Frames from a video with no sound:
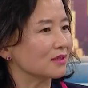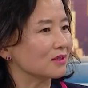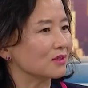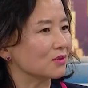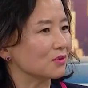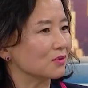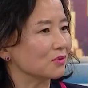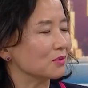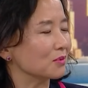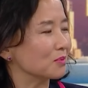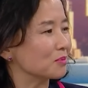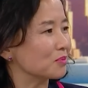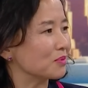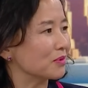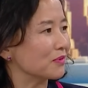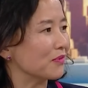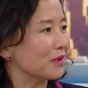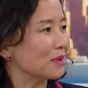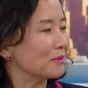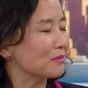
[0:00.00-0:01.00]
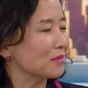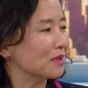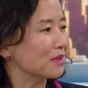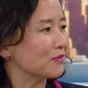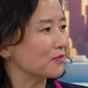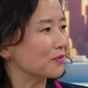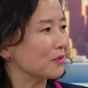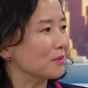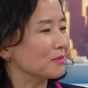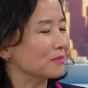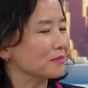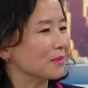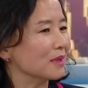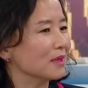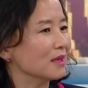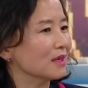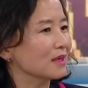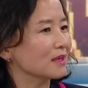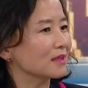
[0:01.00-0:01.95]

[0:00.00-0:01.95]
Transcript: it's to prevent me from